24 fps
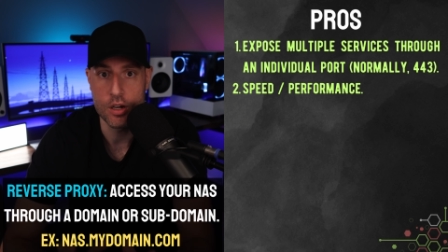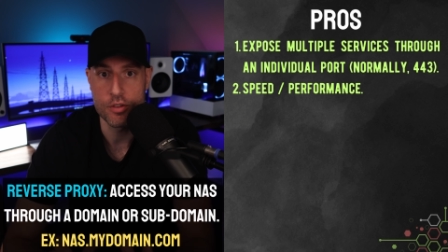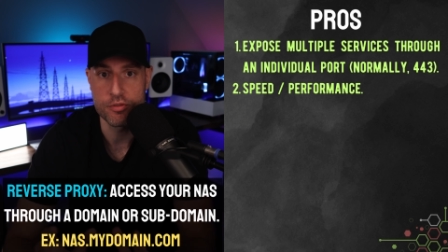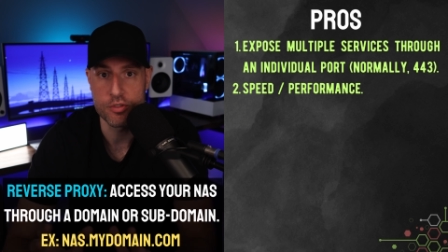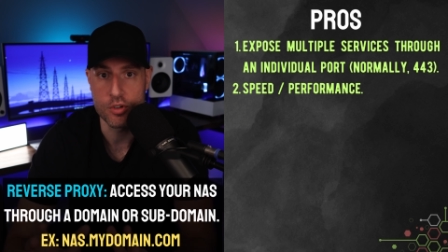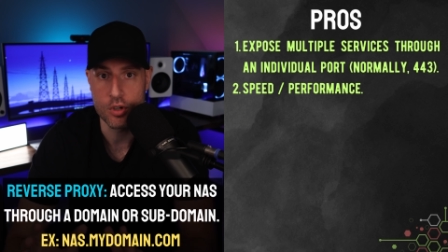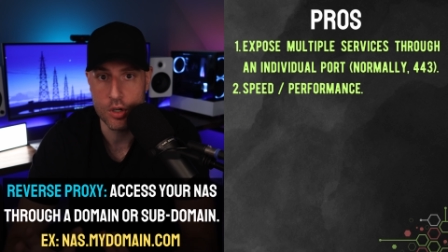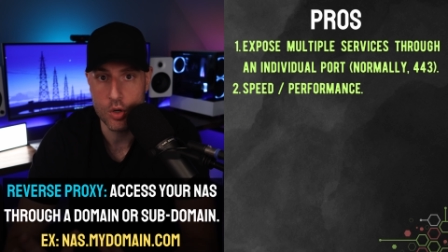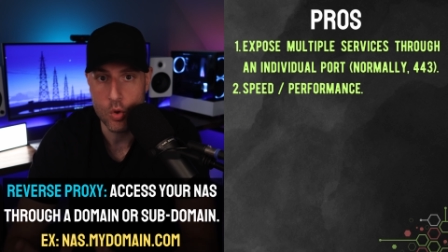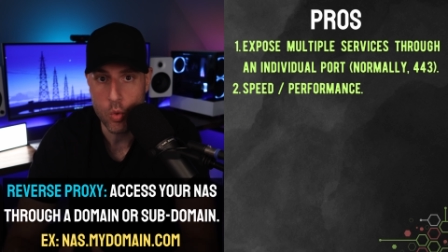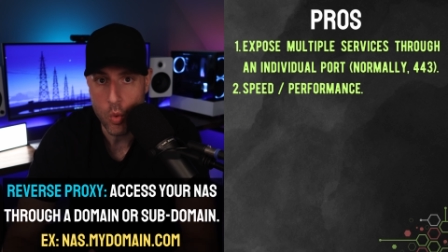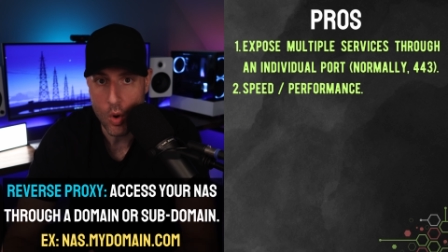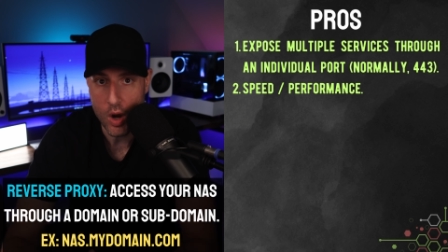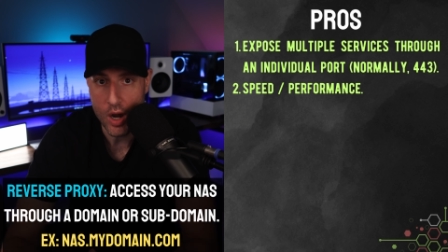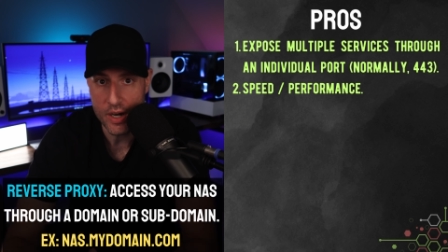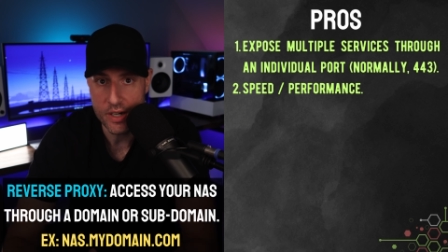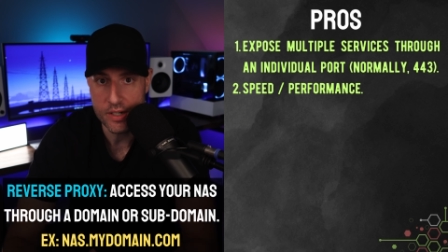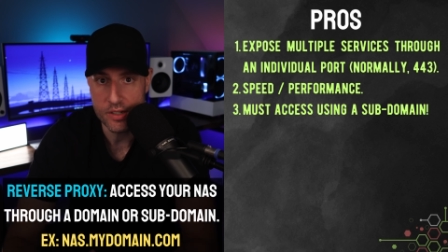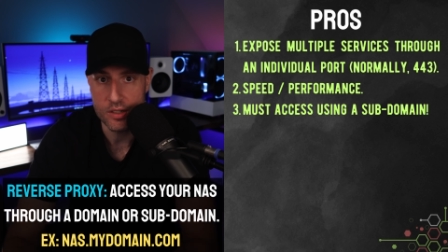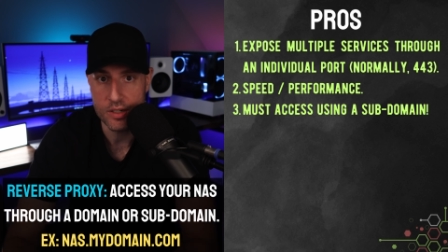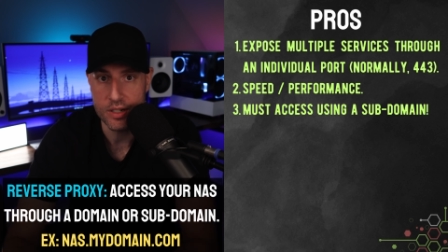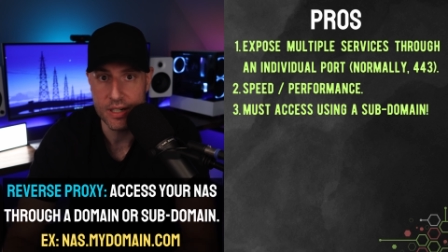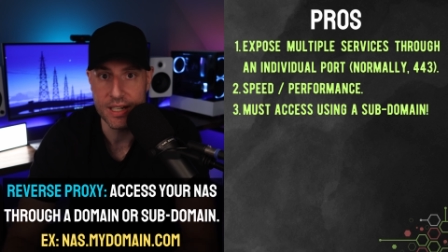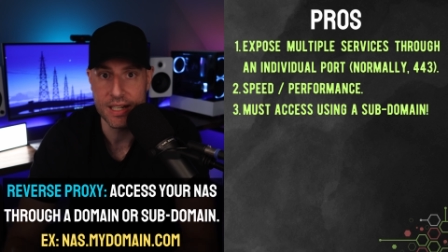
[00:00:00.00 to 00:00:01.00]
of
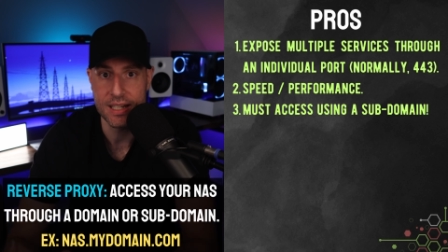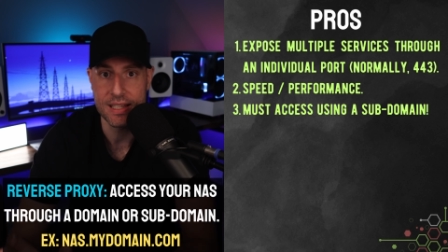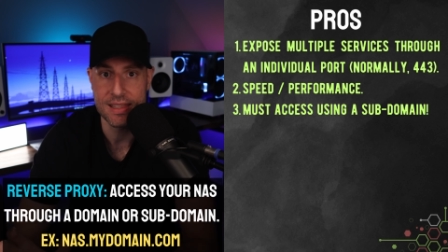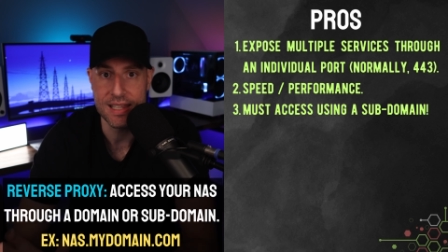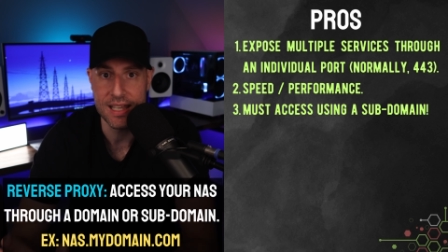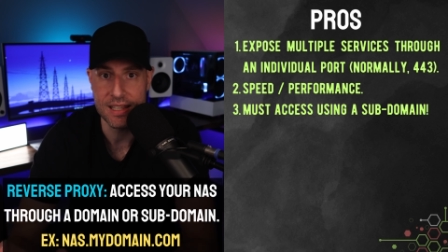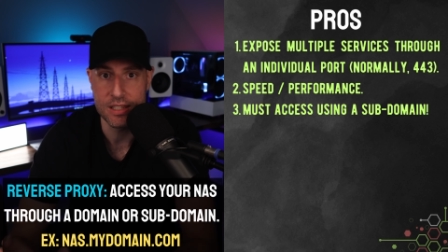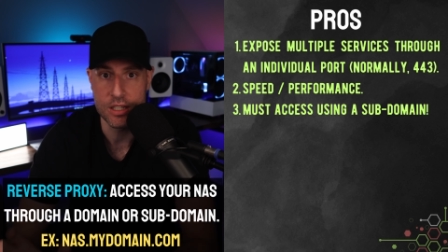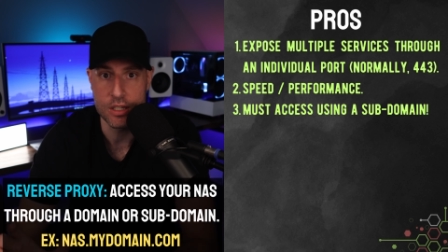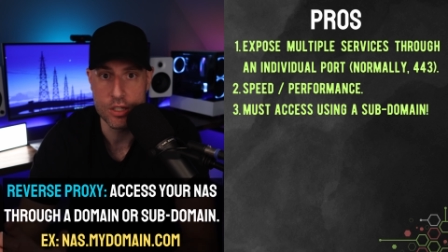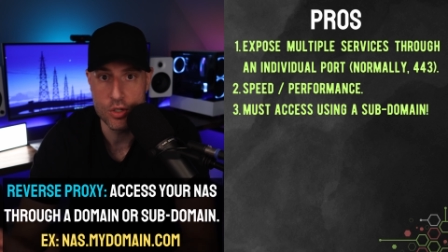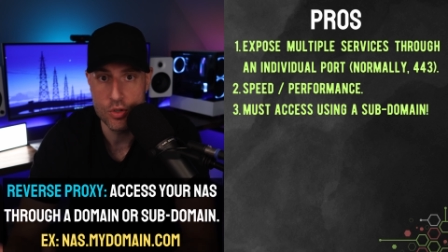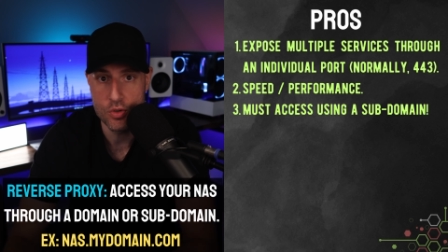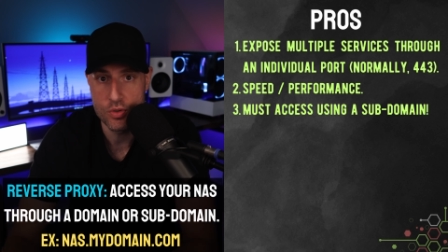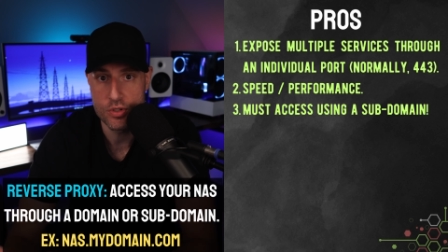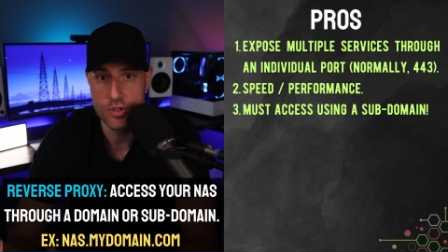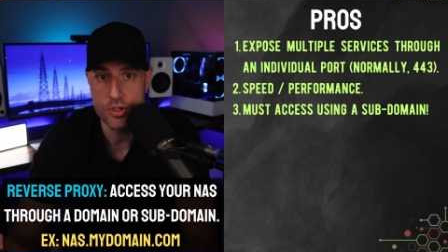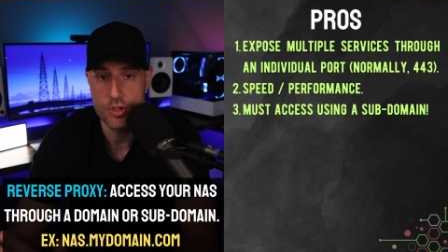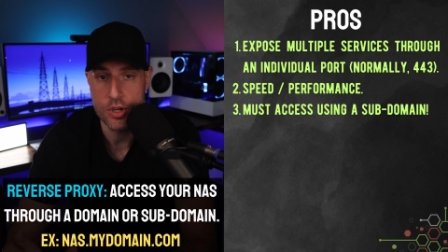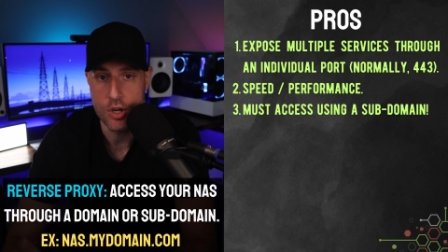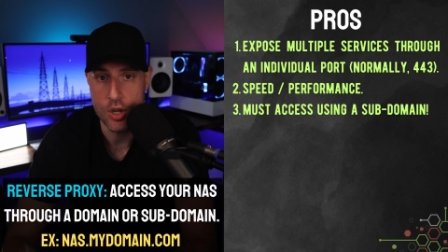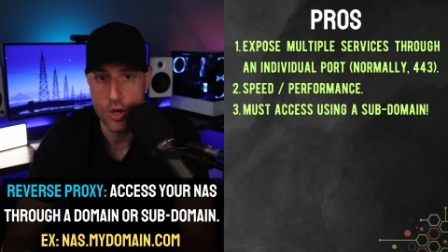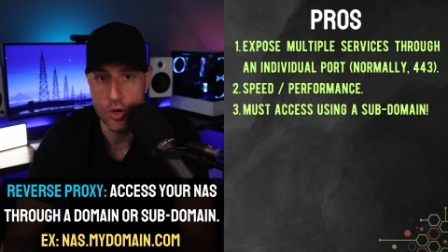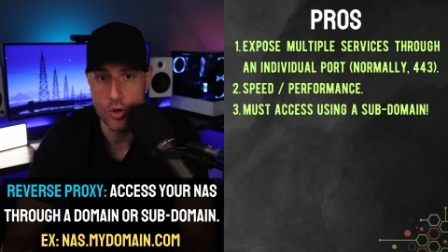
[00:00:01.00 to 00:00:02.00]
requiring that the
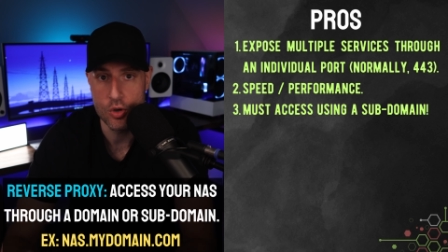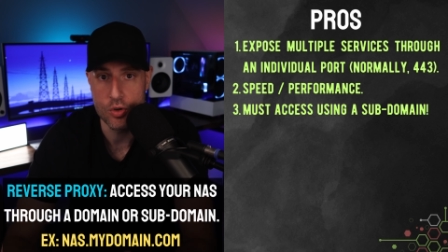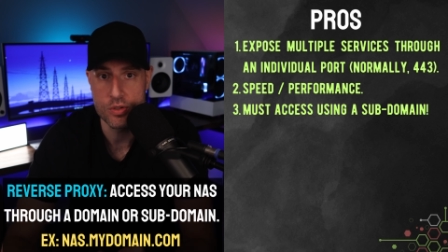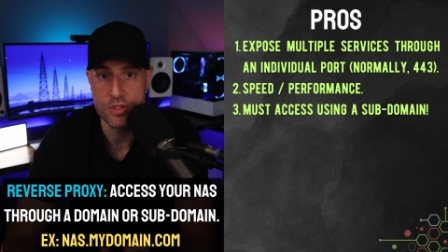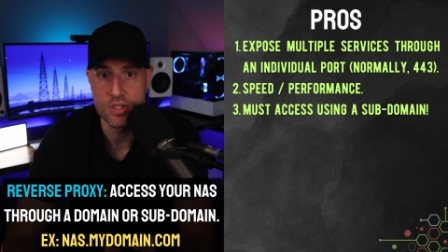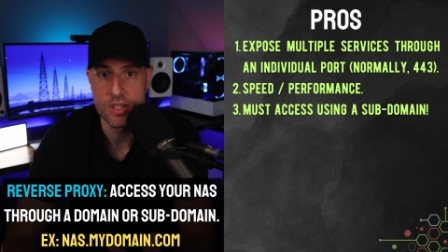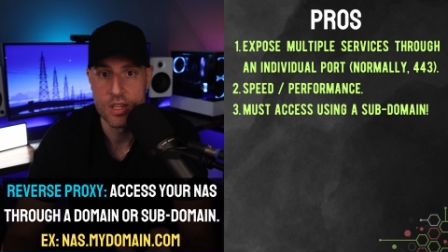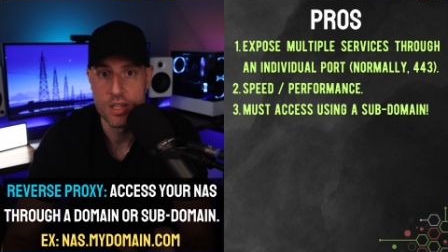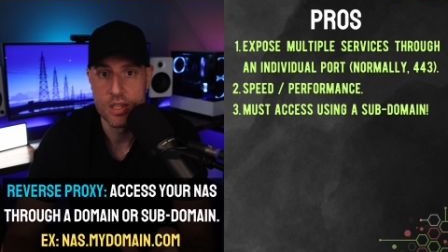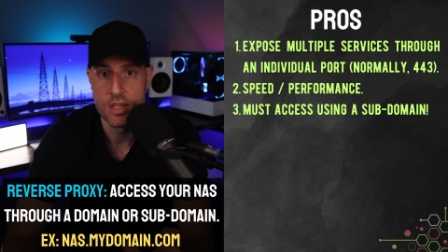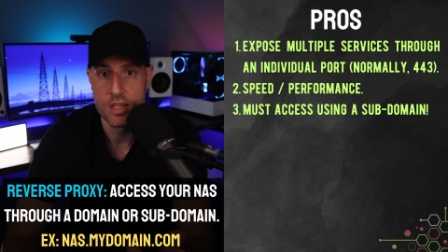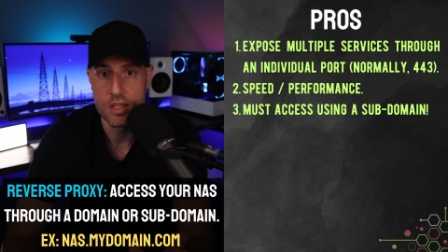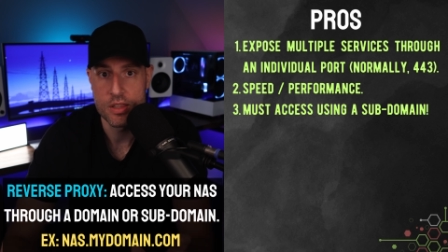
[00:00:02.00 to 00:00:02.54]
user knows